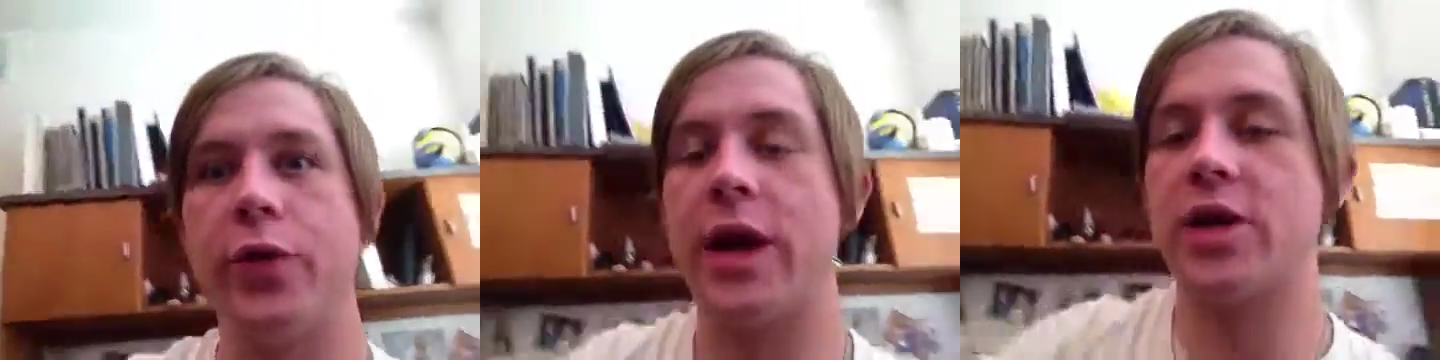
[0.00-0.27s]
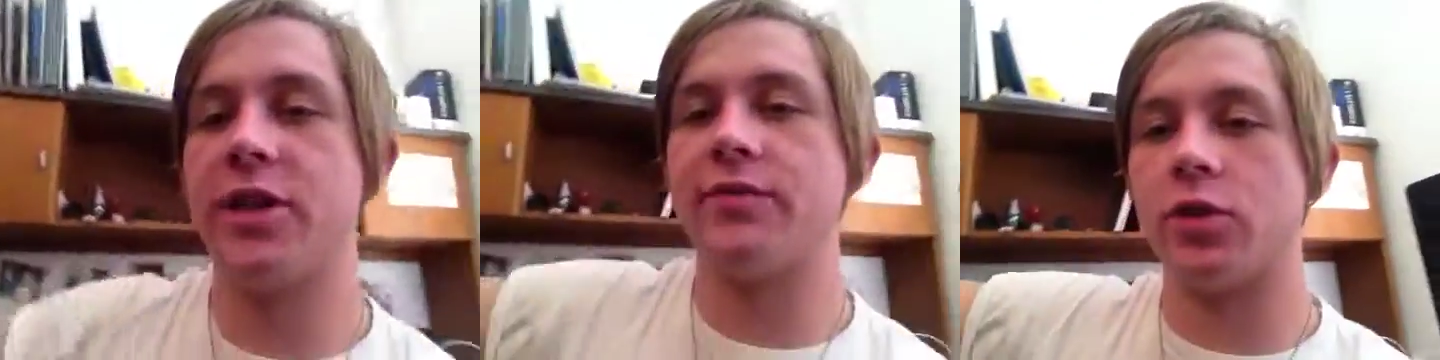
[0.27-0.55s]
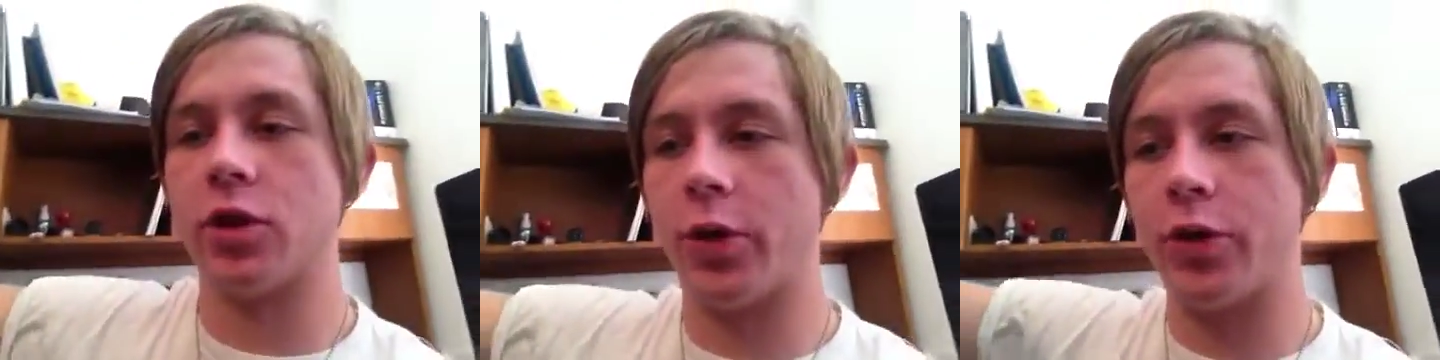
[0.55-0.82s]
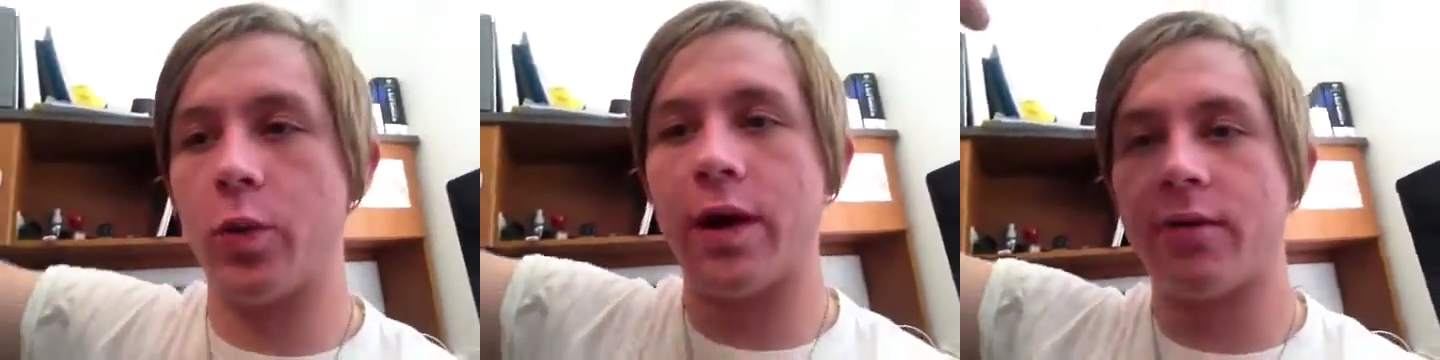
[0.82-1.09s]
You'd actually have to go
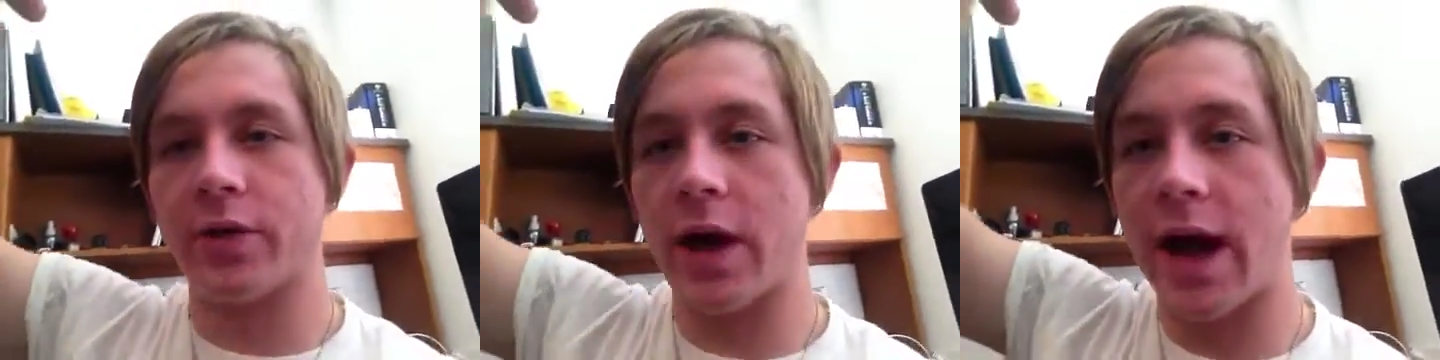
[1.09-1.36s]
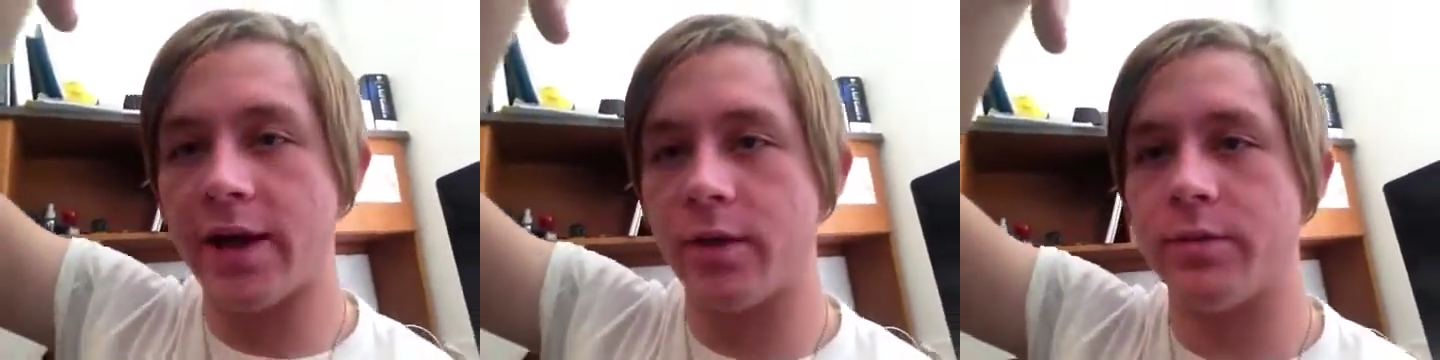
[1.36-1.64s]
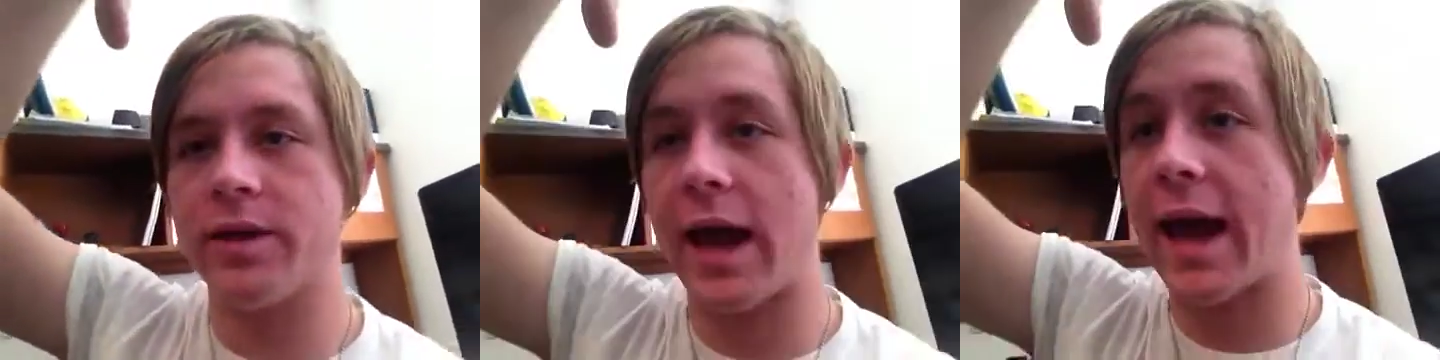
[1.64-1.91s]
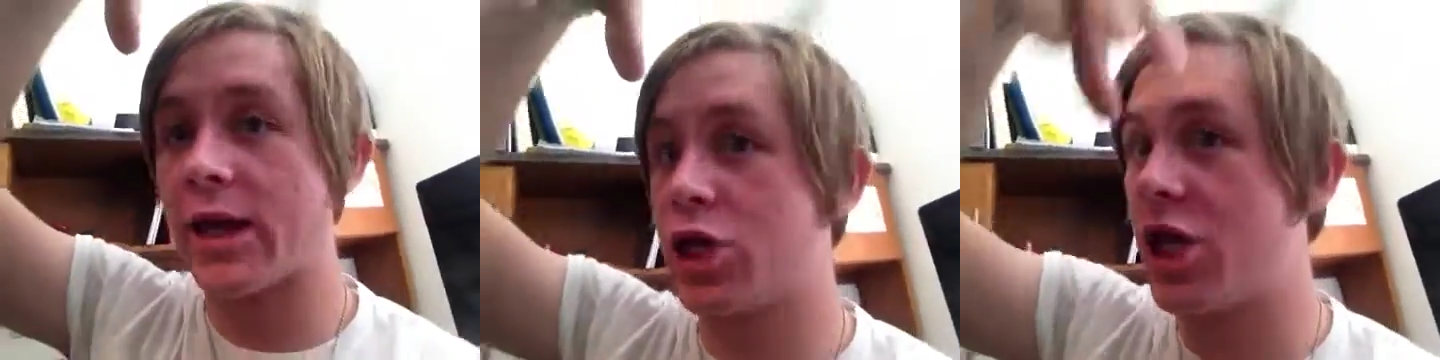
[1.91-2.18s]
to wherever the item
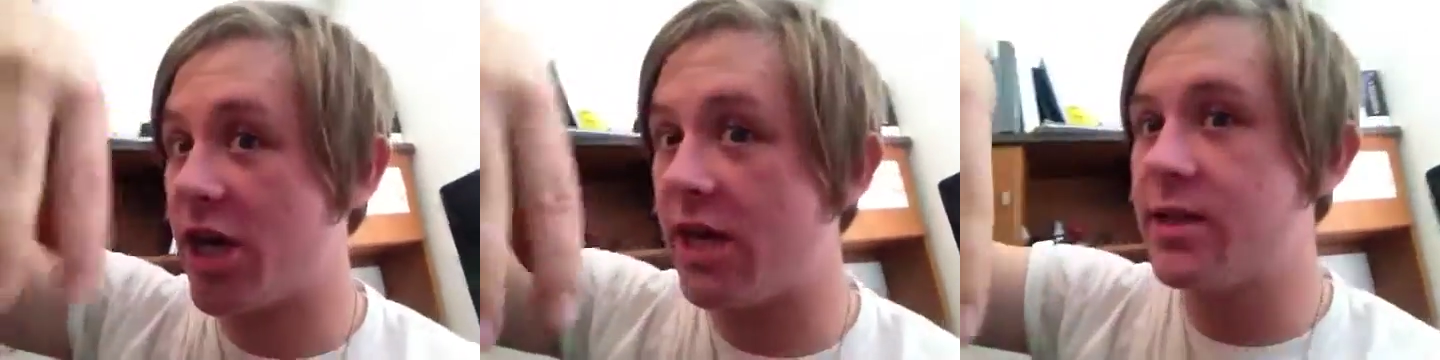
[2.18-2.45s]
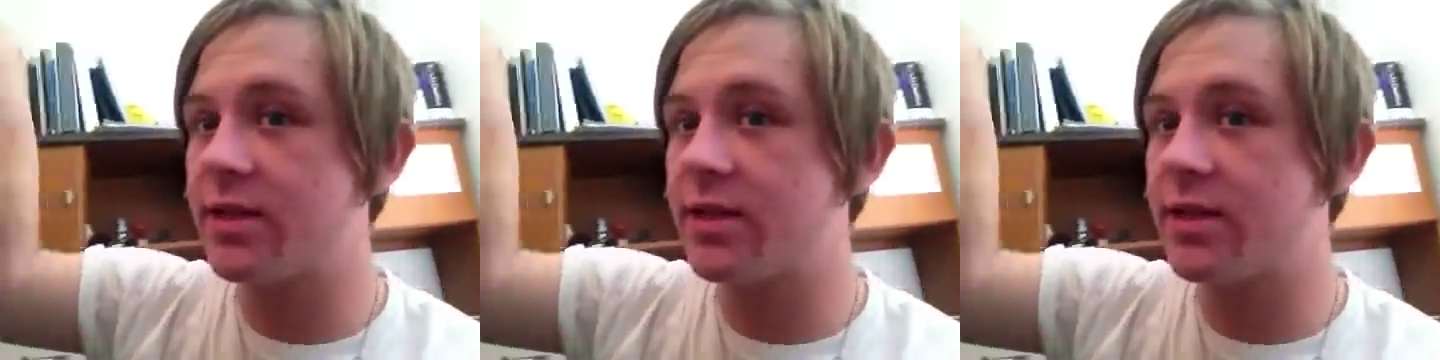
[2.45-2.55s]
cache is,